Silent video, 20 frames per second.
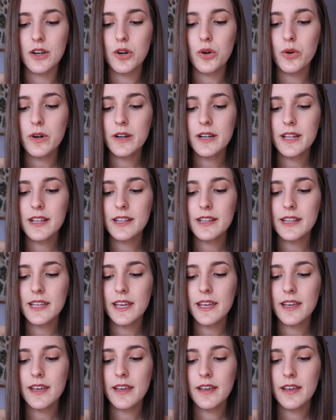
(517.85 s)

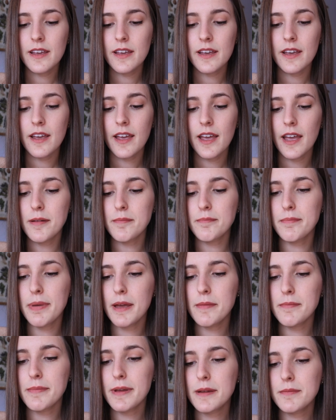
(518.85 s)
accordingly and
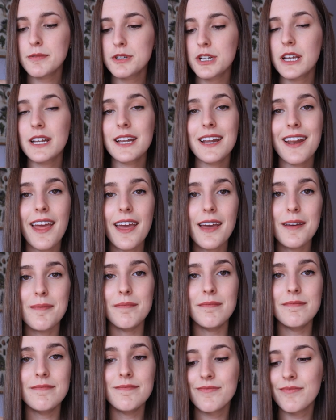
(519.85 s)
bam bam chicken and
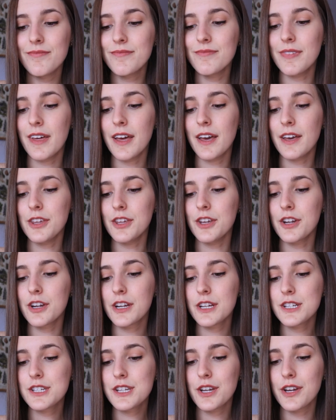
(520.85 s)
ham. You're
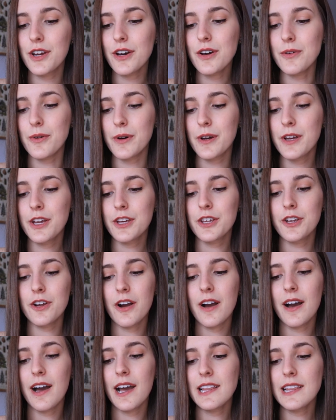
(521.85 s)
good to go. Your
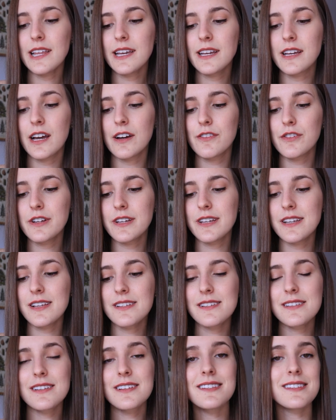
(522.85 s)
highlight cover
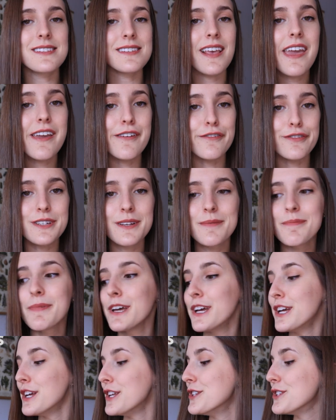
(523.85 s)
is saved.
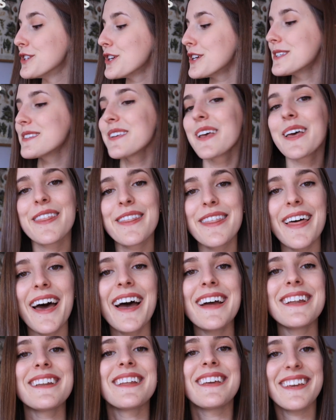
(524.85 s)
Just
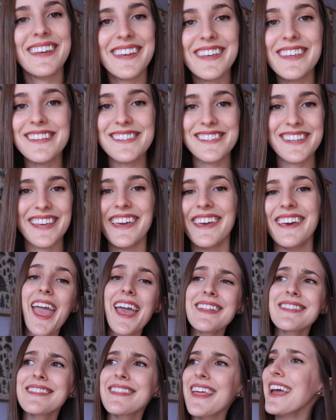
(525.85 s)
that easy.
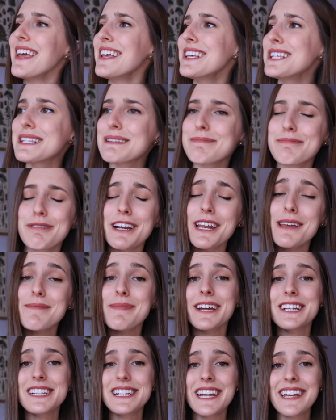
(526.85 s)
And that is pretty
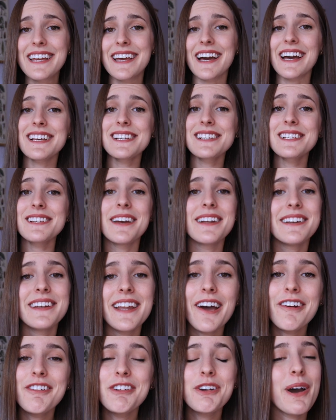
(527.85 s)
much it, guys.
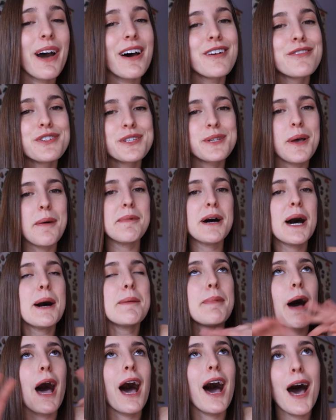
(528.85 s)
Now you have some
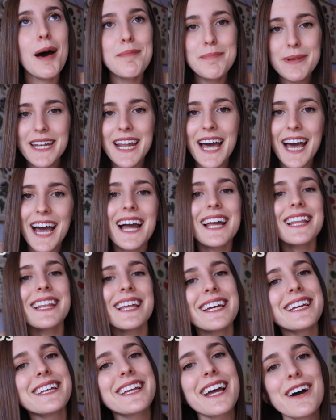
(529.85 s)
pop-in
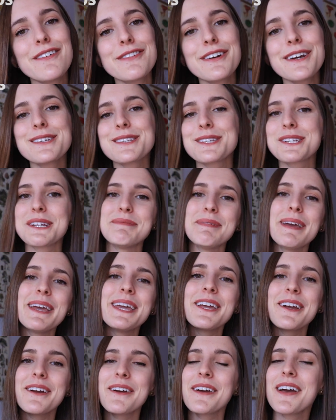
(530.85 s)
highlight covers to
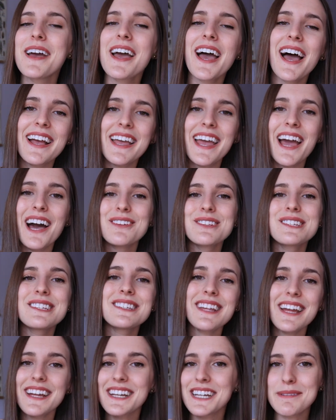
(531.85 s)
make your account
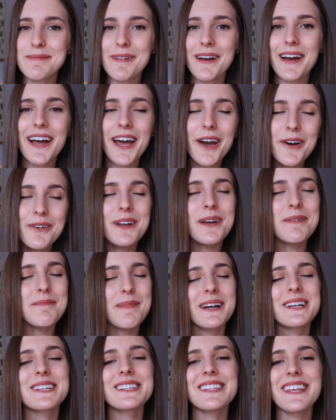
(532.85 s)
stand out
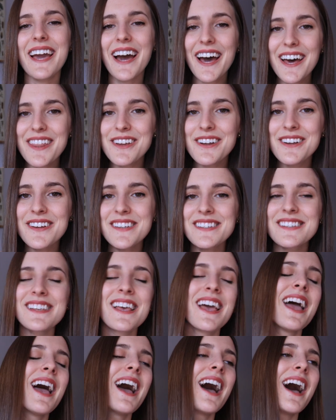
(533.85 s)
amongst the others.
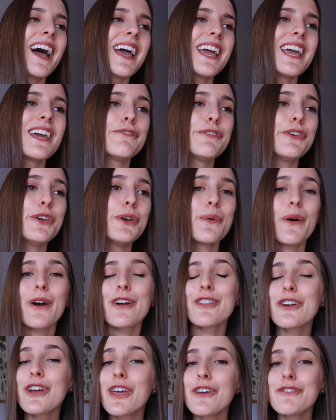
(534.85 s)
If you are
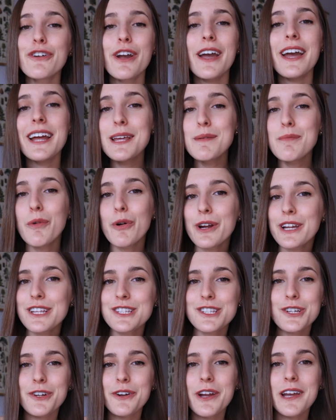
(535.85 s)
looking for any more
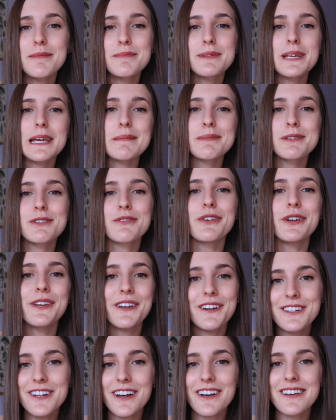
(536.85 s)
Instagram tips for
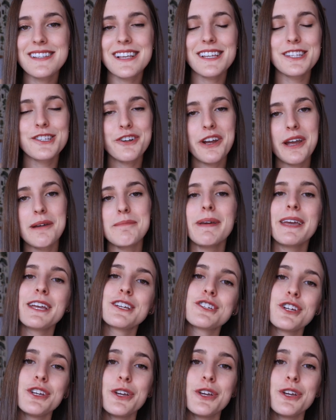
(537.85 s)
your dog's Instagram, make sure